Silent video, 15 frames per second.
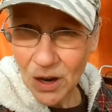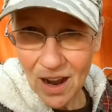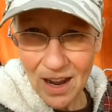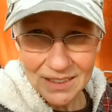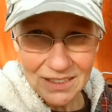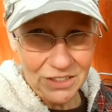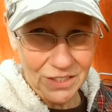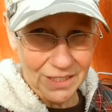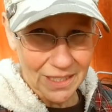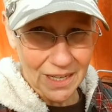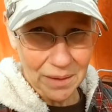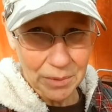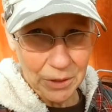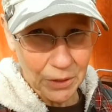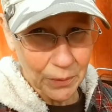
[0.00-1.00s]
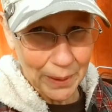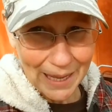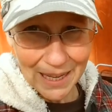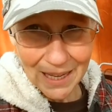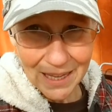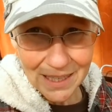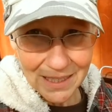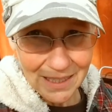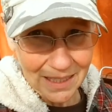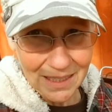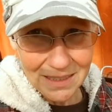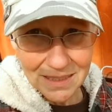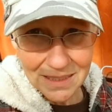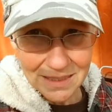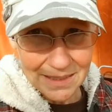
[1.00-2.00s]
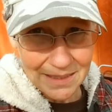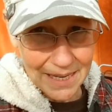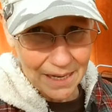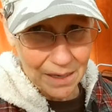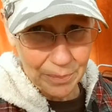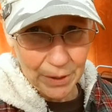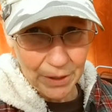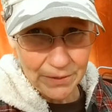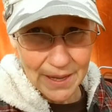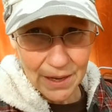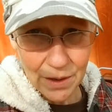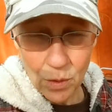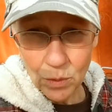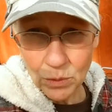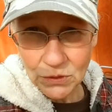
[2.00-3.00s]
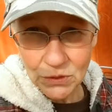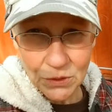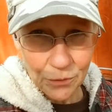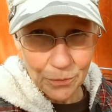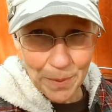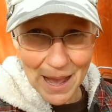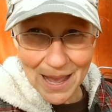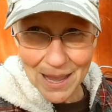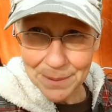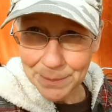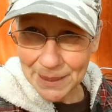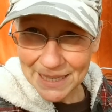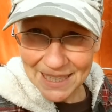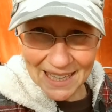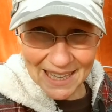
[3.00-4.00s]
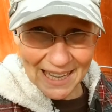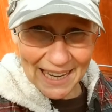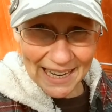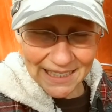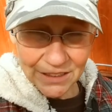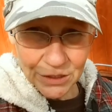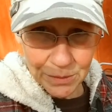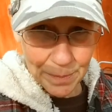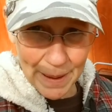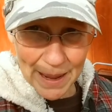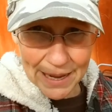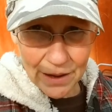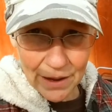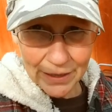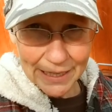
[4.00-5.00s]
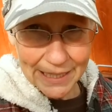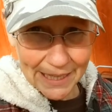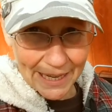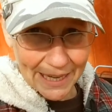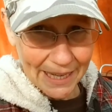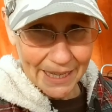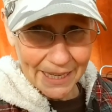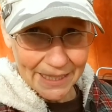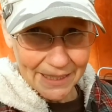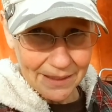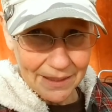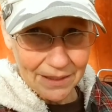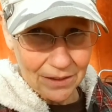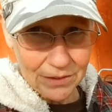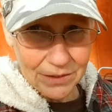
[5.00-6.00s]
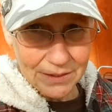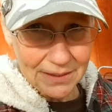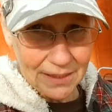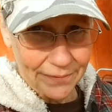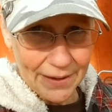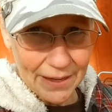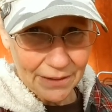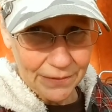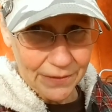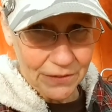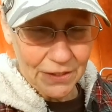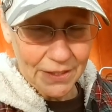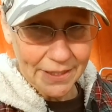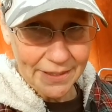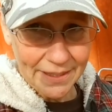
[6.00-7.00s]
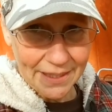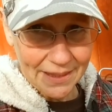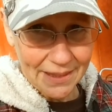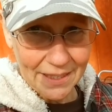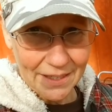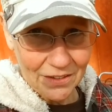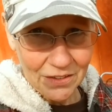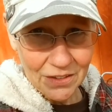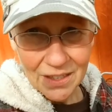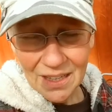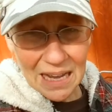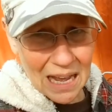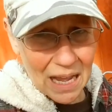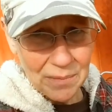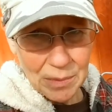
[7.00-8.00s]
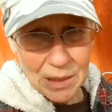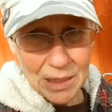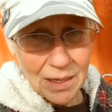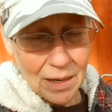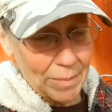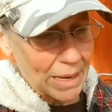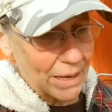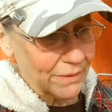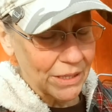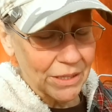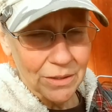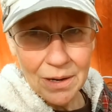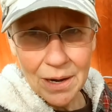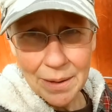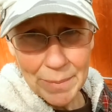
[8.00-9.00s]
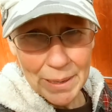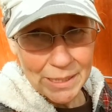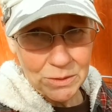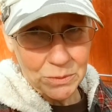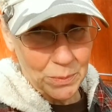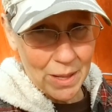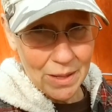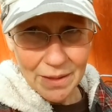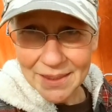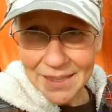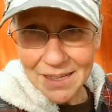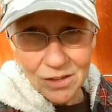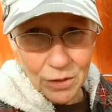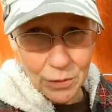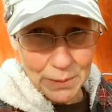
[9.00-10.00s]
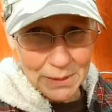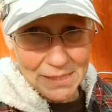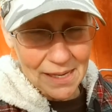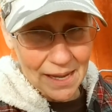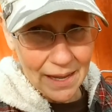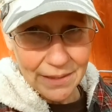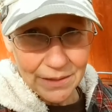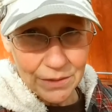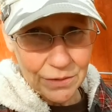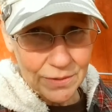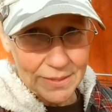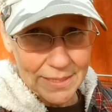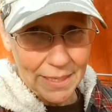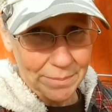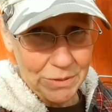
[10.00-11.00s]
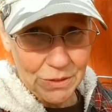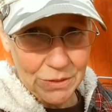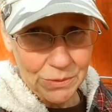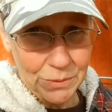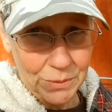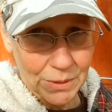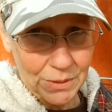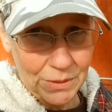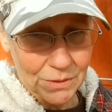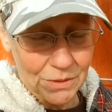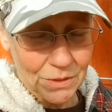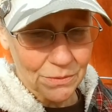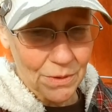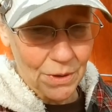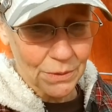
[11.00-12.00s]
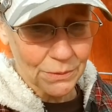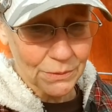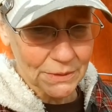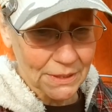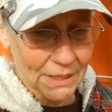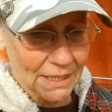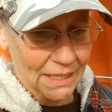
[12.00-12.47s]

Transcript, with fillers: I'm going to go ahead and take apart that whole stove pipe and just bang on it and get all the stuff out if there's anything in there. I mean, I'm out here, I might as well. And then I'll go inside and do the same to, to those.